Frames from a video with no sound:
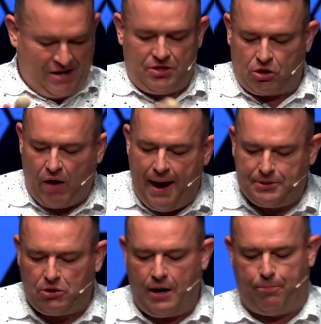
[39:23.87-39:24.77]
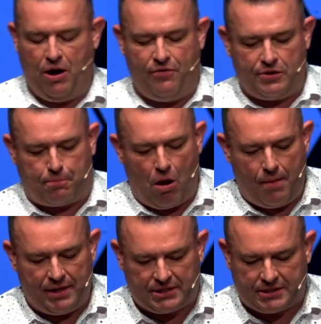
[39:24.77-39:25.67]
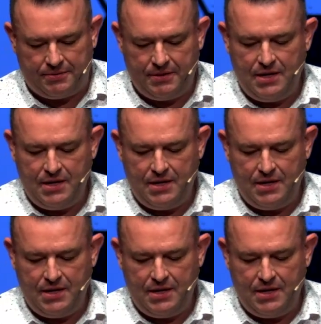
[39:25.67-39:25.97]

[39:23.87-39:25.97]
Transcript: So the grapes are a preview of the promise.